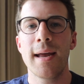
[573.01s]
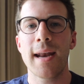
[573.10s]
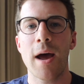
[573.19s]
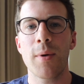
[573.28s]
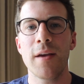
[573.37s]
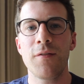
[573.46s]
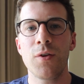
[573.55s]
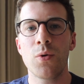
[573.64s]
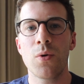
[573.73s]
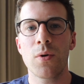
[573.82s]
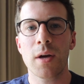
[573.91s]
Now, if
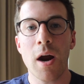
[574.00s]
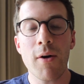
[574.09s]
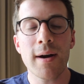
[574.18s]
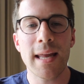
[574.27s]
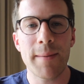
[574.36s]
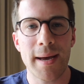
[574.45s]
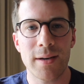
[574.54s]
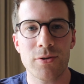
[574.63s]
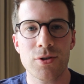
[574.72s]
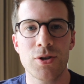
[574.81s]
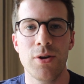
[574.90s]
you're currently a
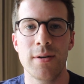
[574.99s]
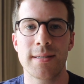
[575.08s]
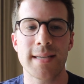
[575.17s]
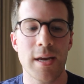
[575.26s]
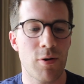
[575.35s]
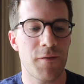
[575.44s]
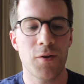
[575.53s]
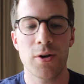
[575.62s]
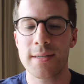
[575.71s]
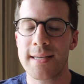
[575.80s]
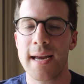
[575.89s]
medical student, say you're a
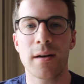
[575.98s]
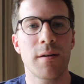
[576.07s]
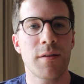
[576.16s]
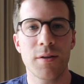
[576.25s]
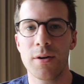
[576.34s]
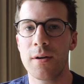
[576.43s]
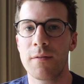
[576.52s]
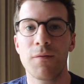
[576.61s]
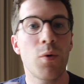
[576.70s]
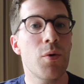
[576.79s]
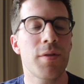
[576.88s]
first, second, third,
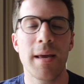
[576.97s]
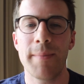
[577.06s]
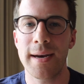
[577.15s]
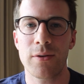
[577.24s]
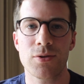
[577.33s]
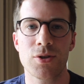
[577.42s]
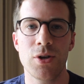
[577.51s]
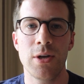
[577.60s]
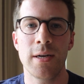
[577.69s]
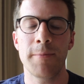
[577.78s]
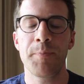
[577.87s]
fourth year medical
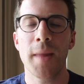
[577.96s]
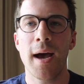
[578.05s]
student,